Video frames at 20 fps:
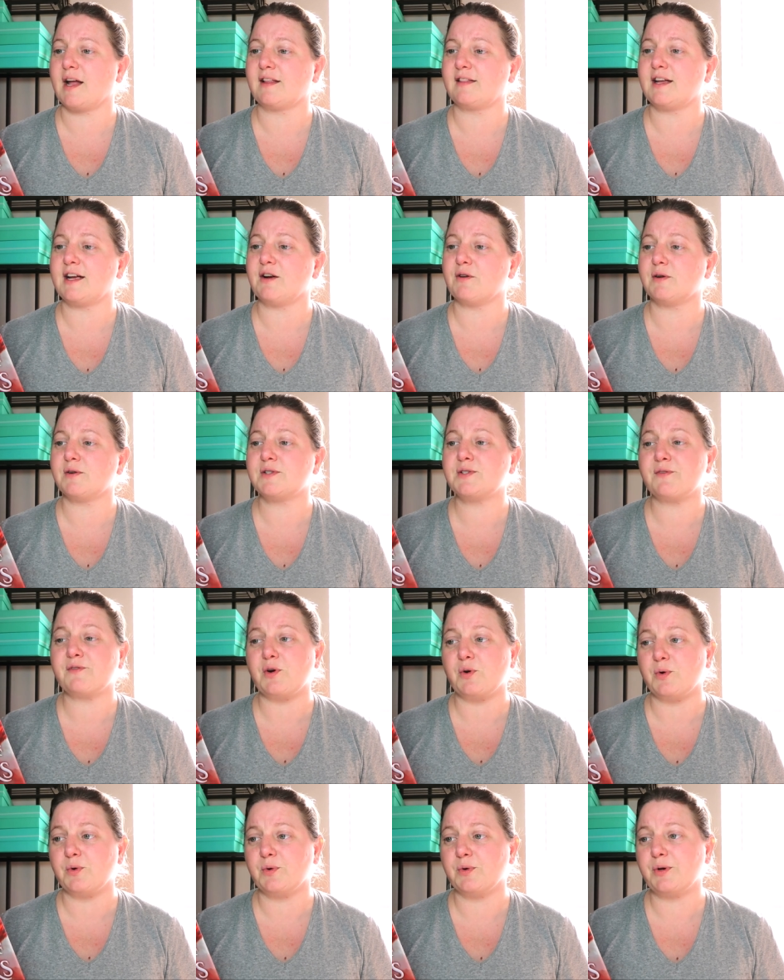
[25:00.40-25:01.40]
like the heroes of
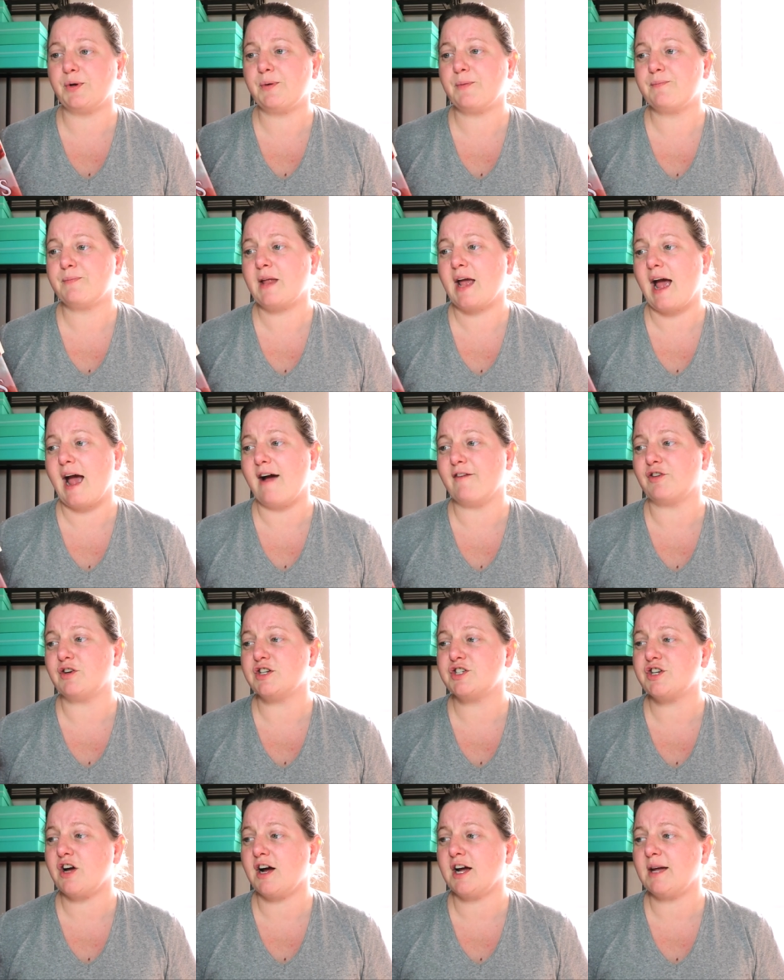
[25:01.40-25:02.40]
old. After a
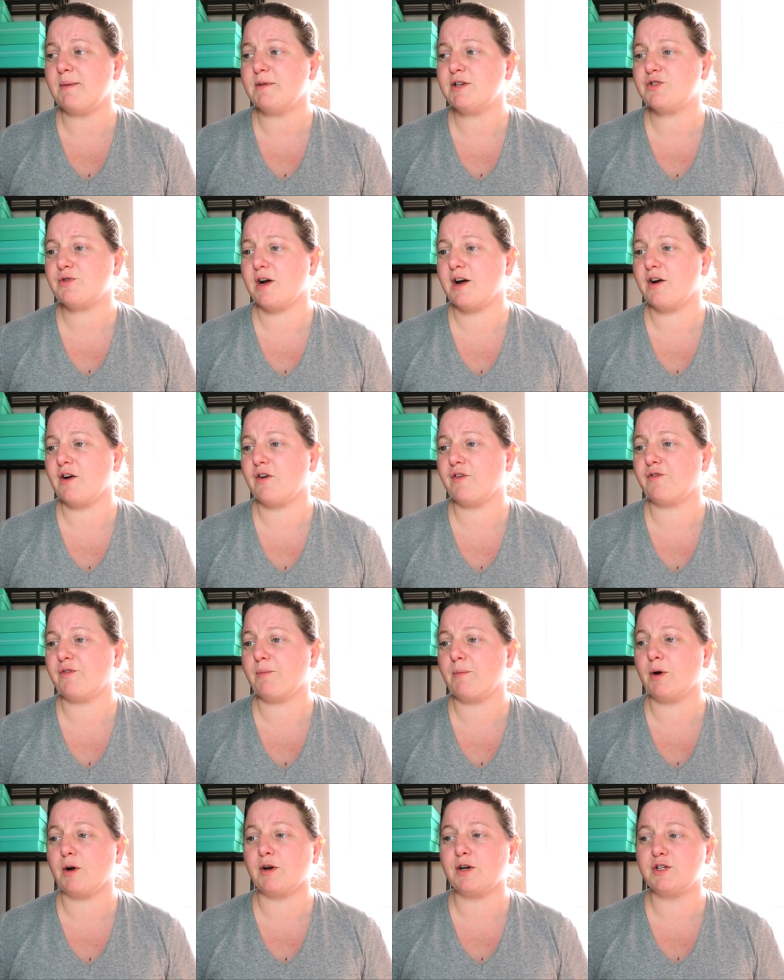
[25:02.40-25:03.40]
shocking betrayal
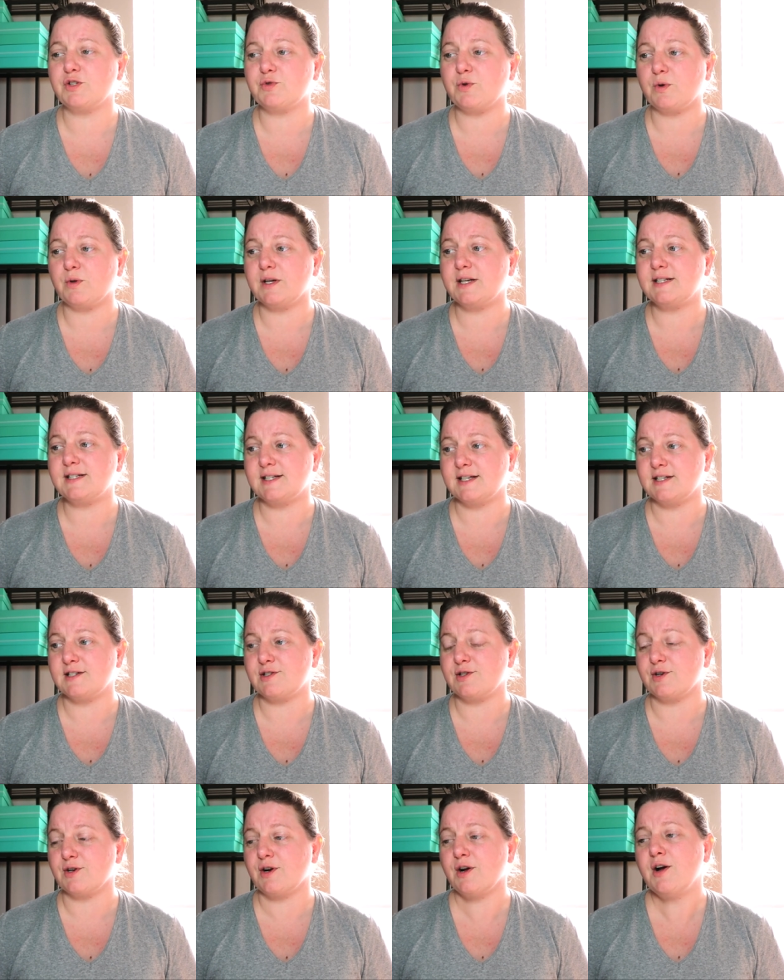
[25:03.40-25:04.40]
from her controlling
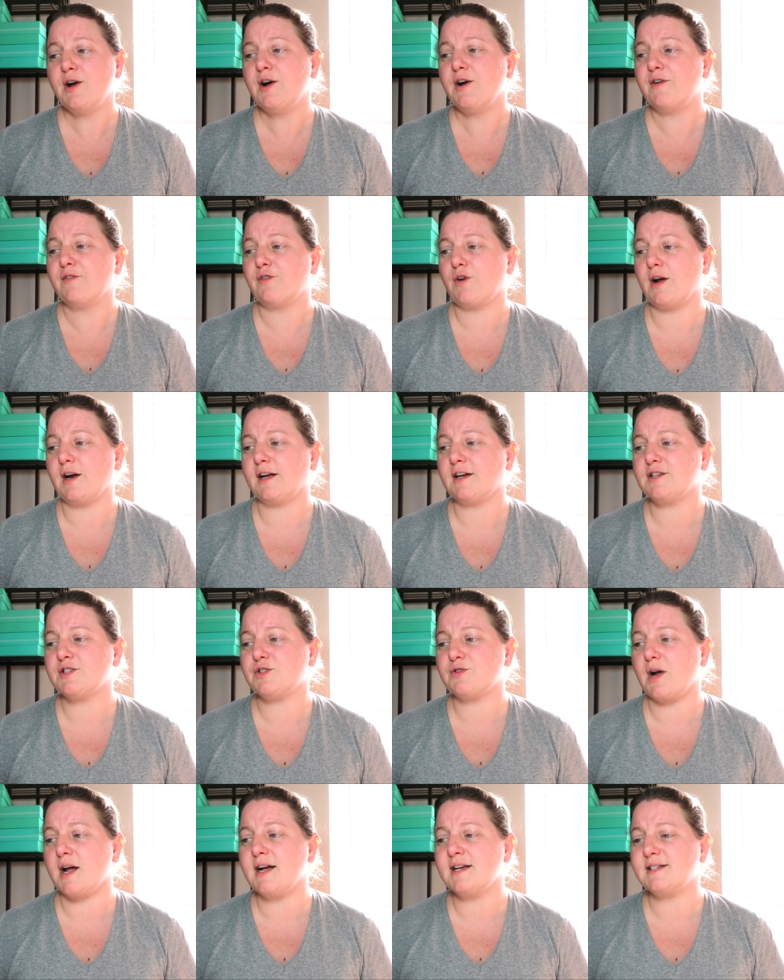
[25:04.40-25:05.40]
sister, Veronica
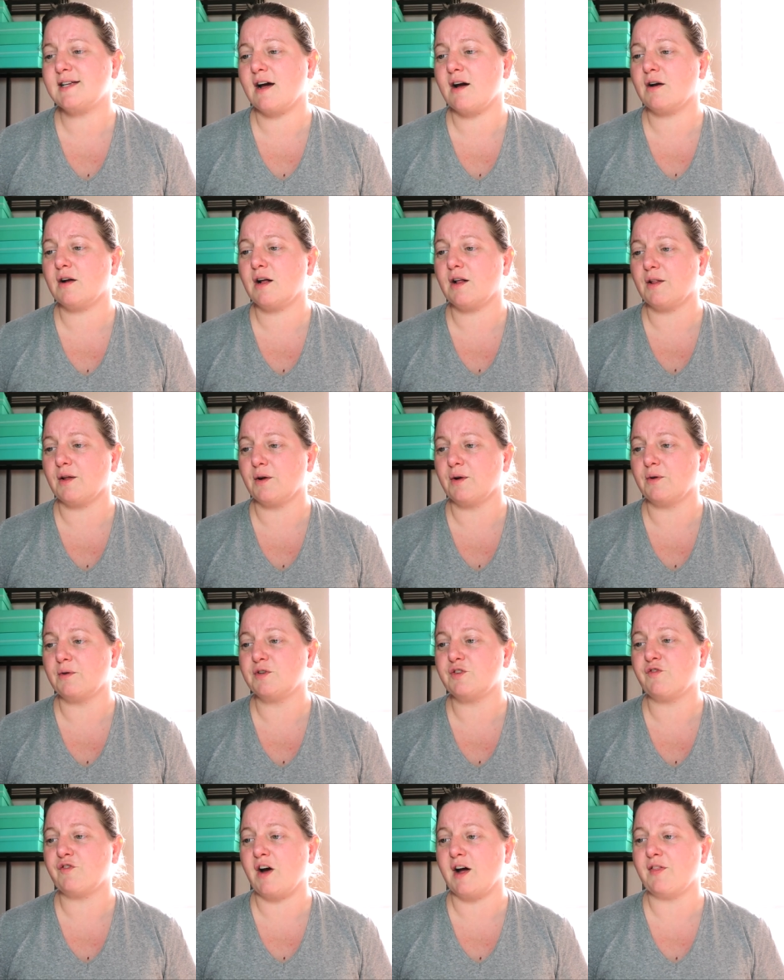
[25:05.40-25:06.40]
strikes out alone
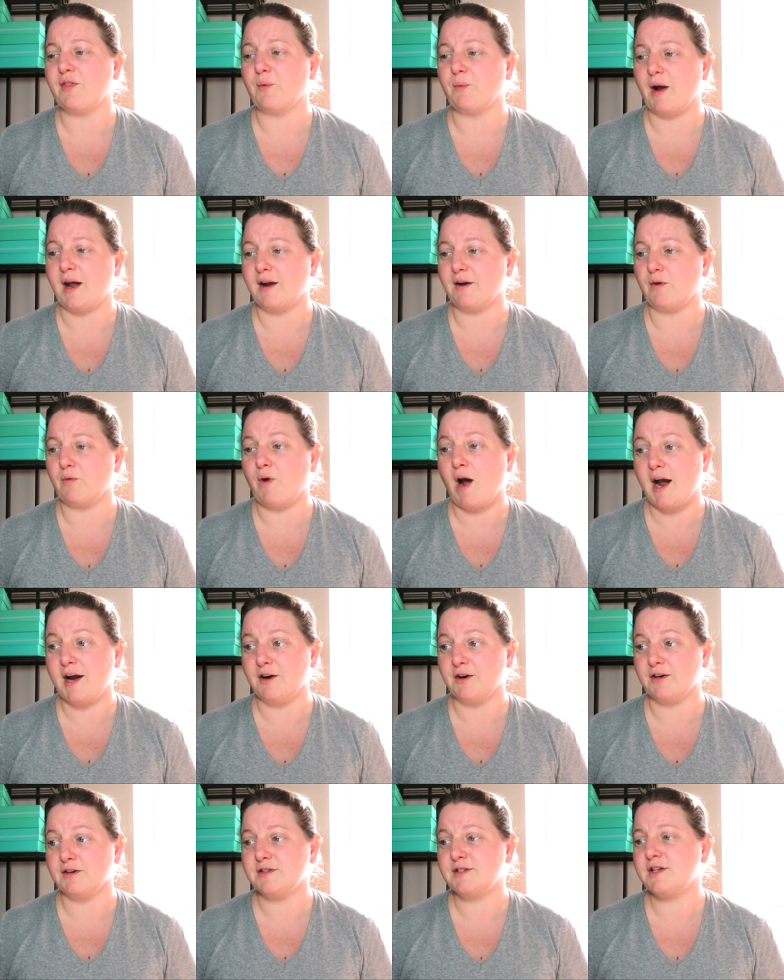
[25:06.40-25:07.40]
to find the
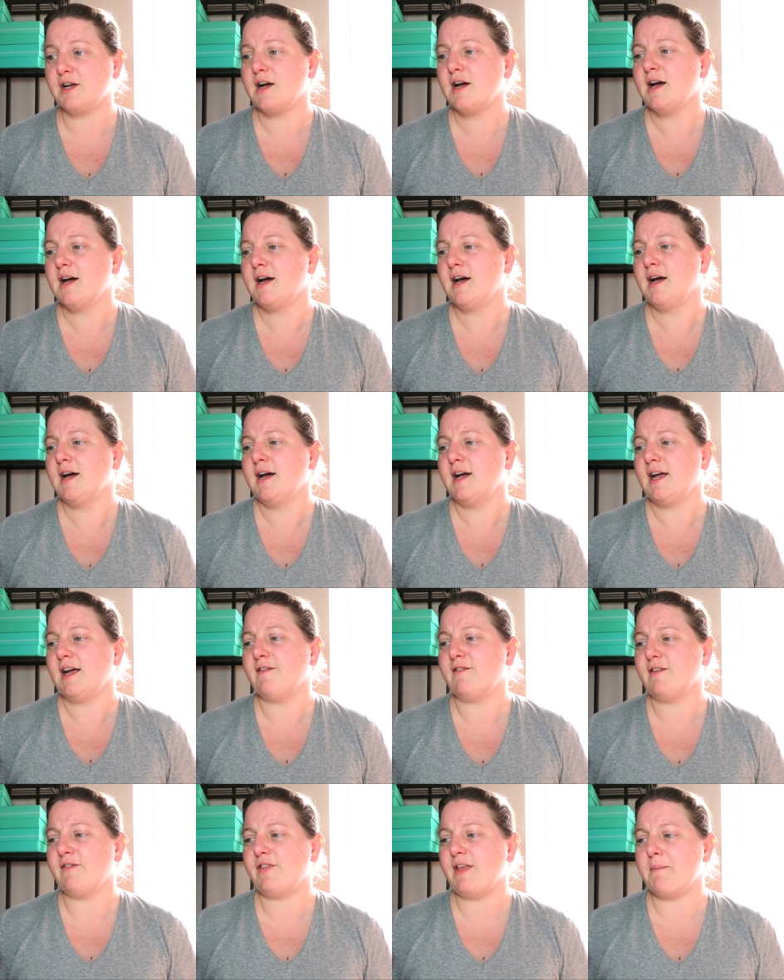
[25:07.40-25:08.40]
riders,
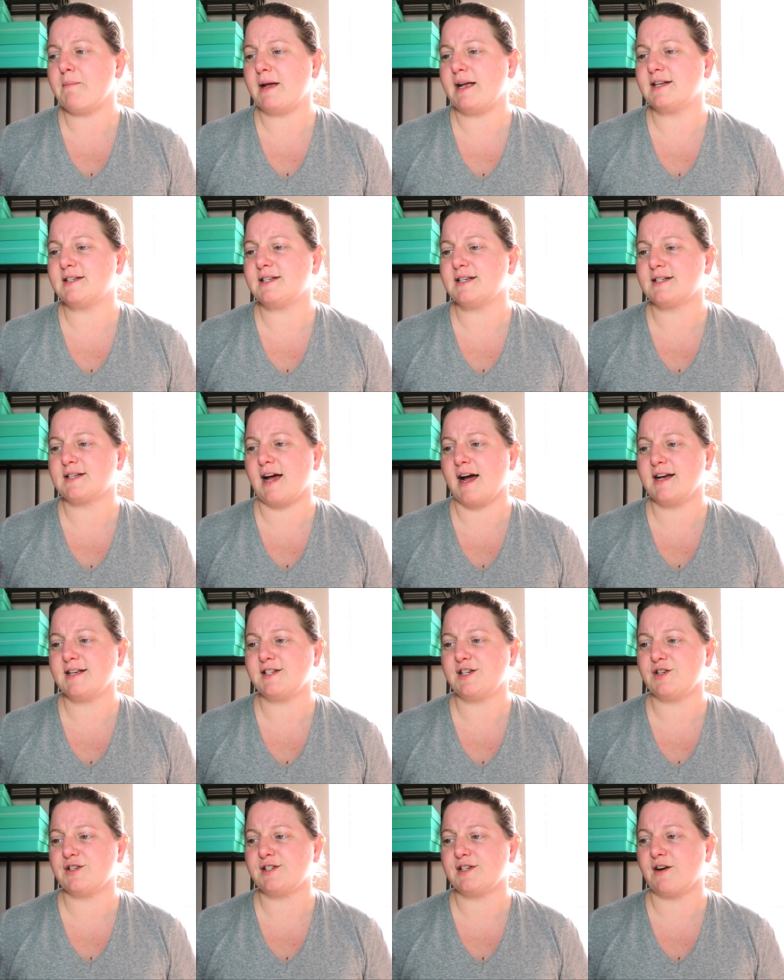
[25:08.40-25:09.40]
even if that means
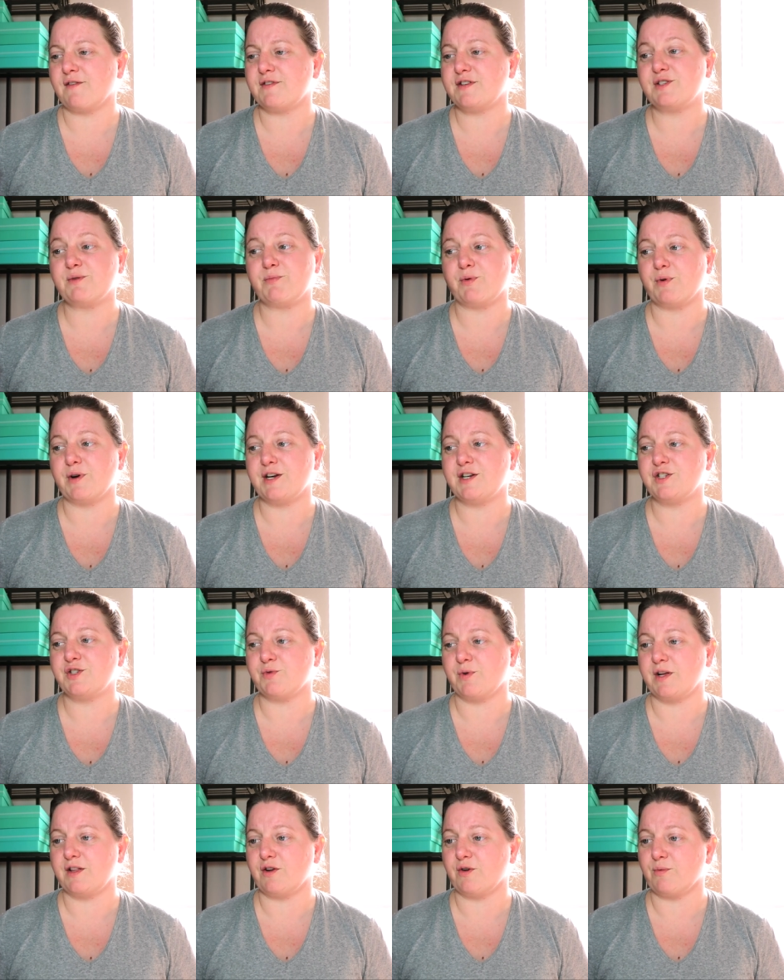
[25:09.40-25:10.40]
disguising herself as a boy to
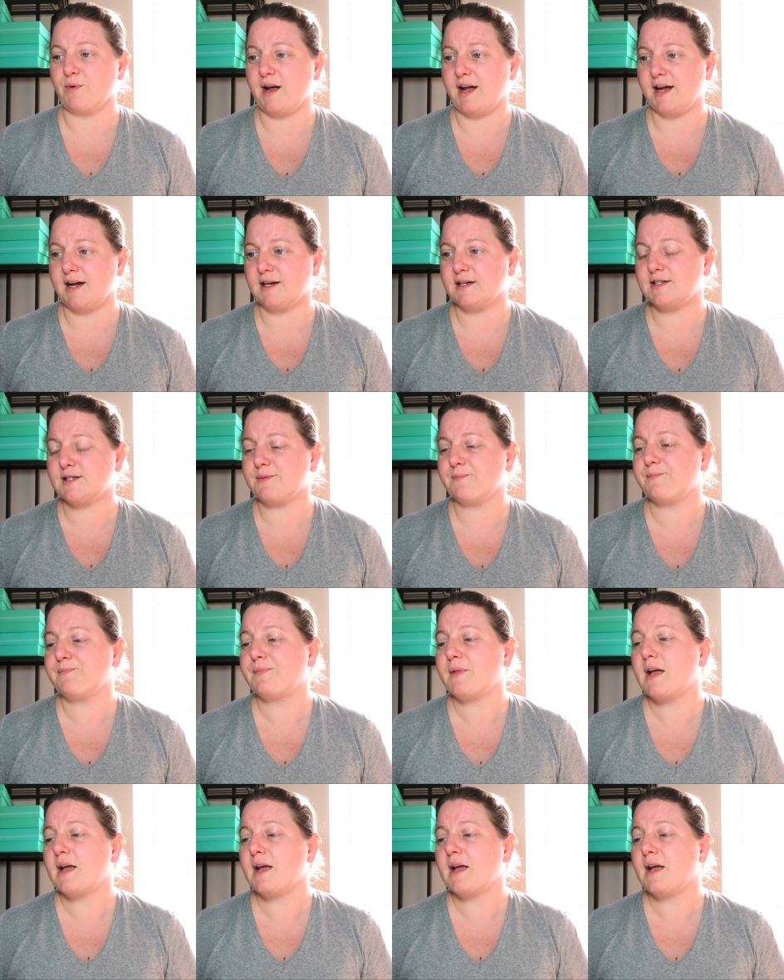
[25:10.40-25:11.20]
join their ranks.